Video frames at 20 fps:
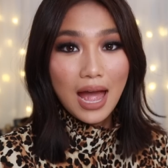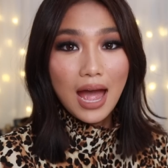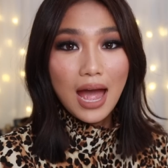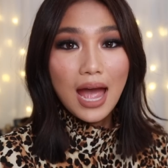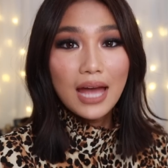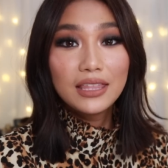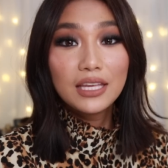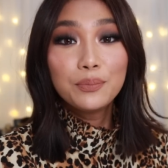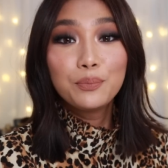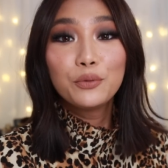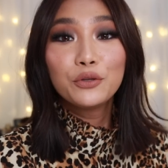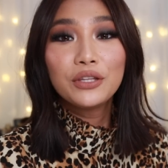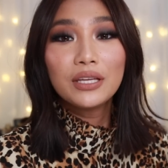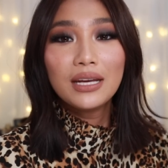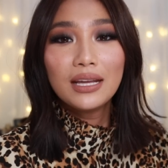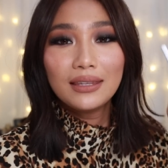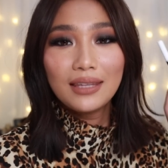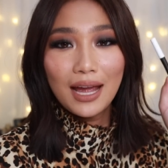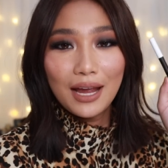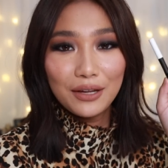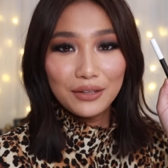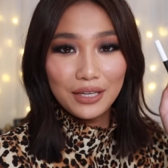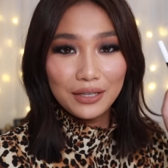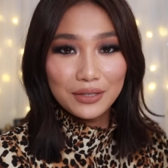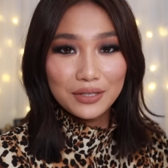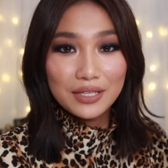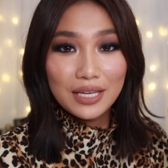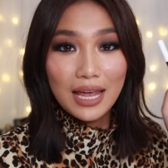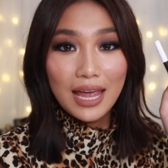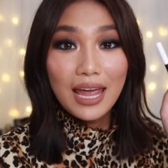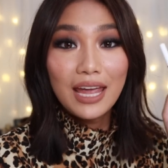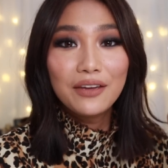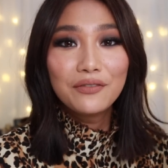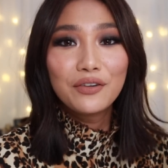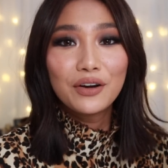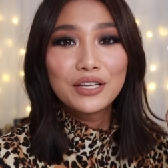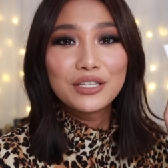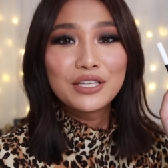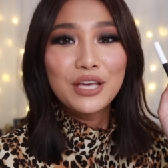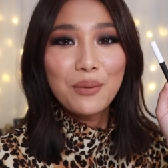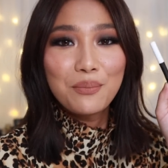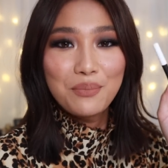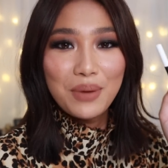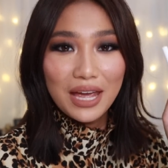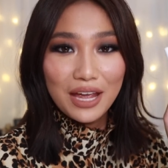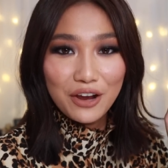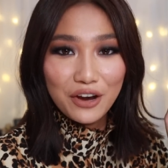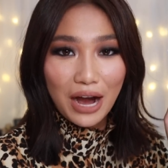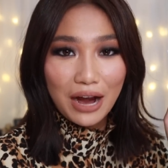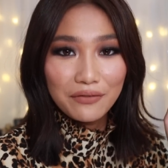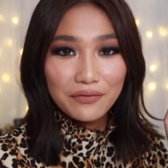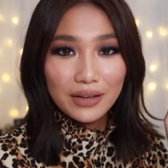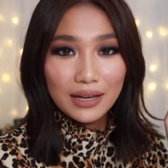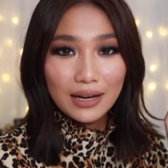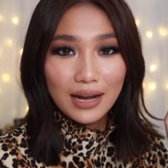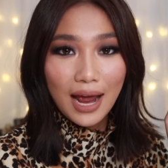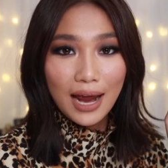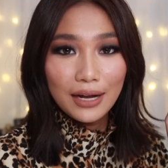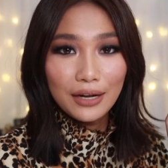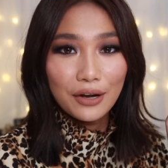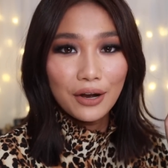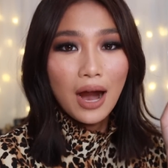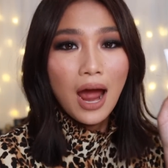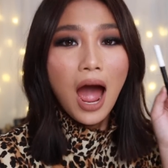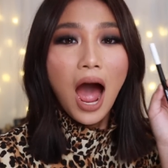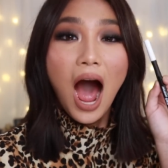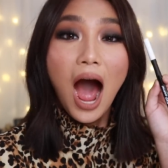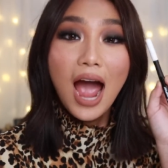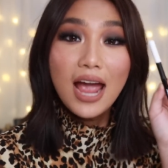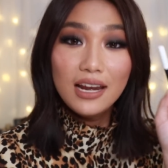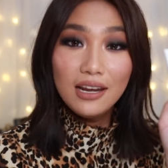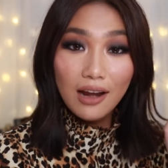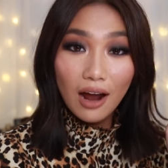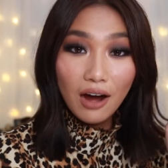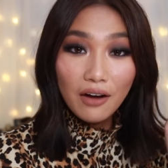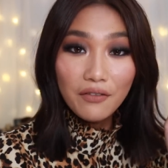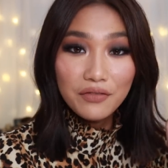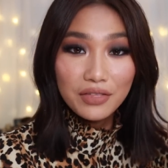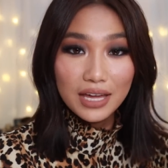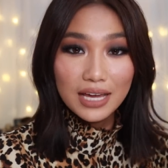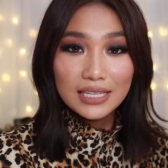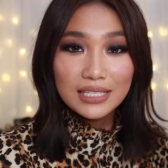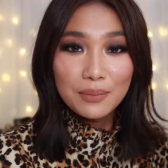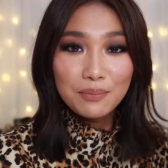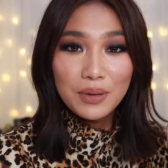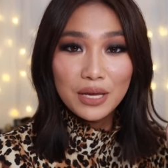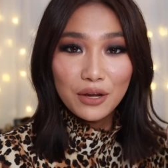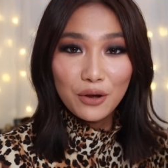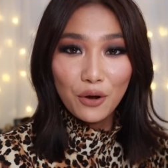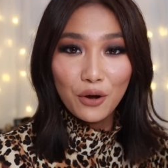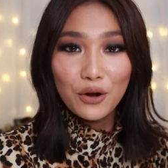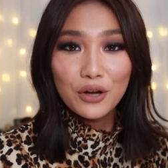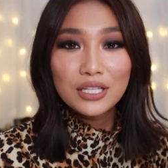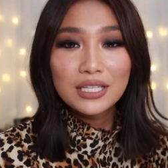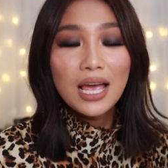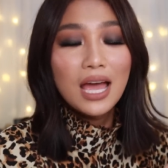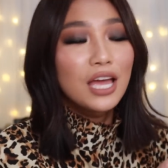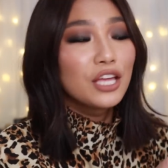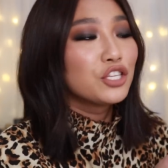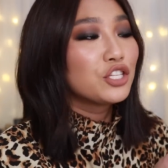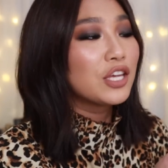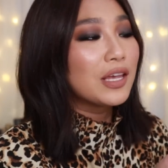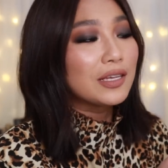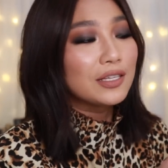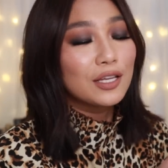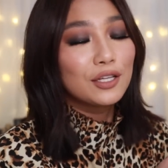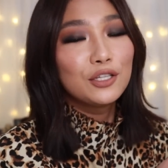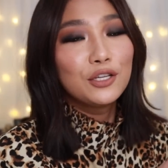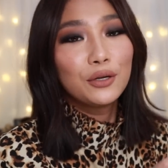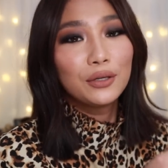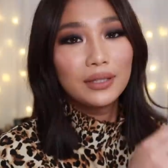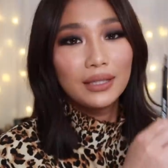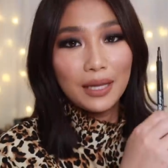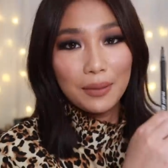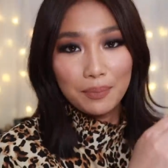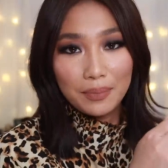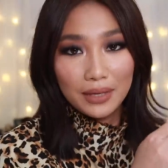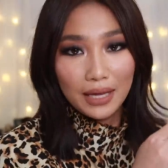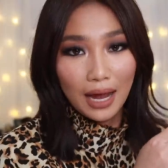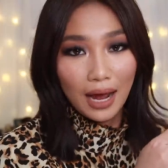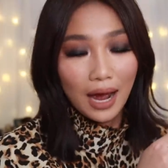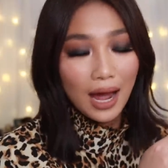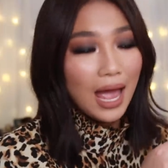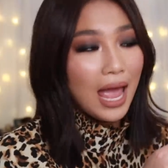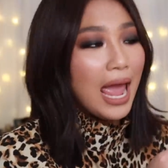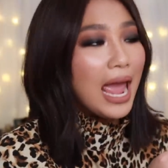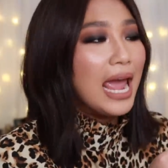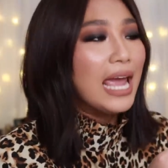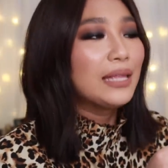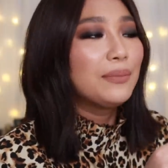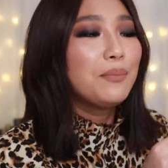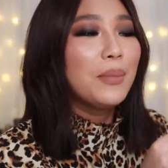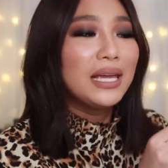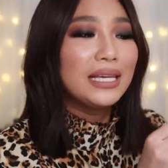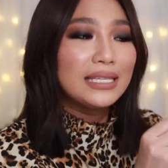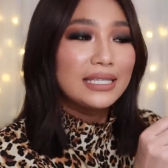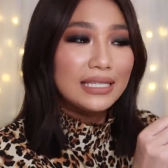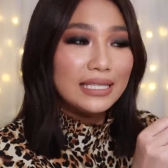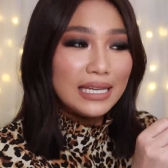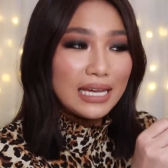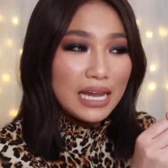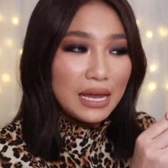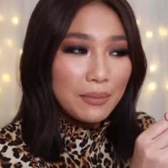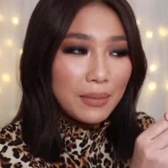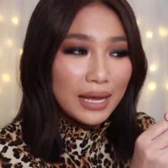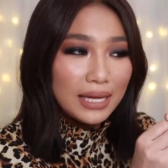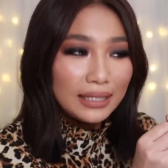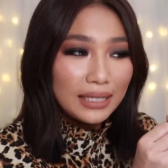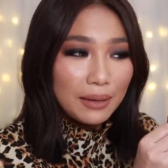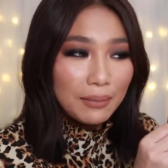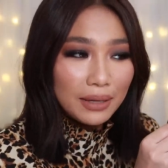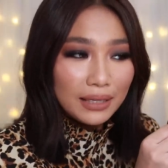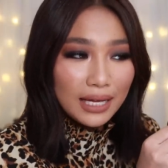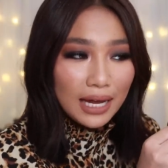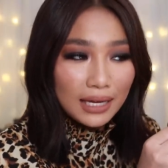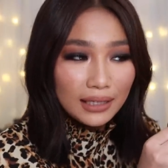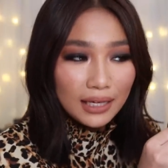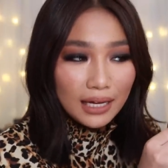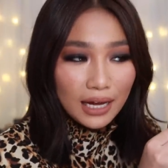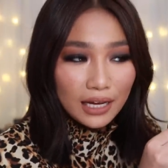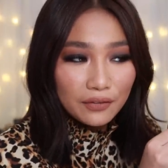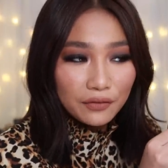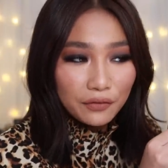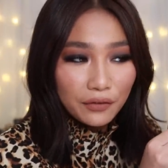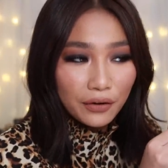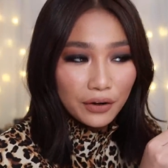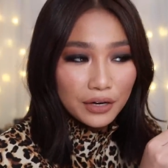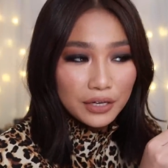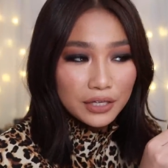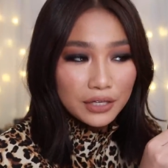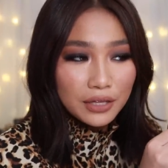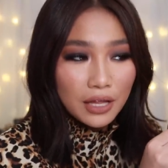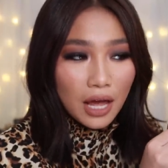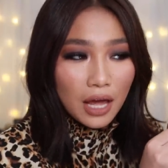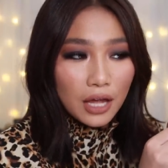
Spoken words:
And then, punta na tayo dito sa Avon's Big Graphic Liner. I love this because chisel yung tip niya. It may seem intimidating at first,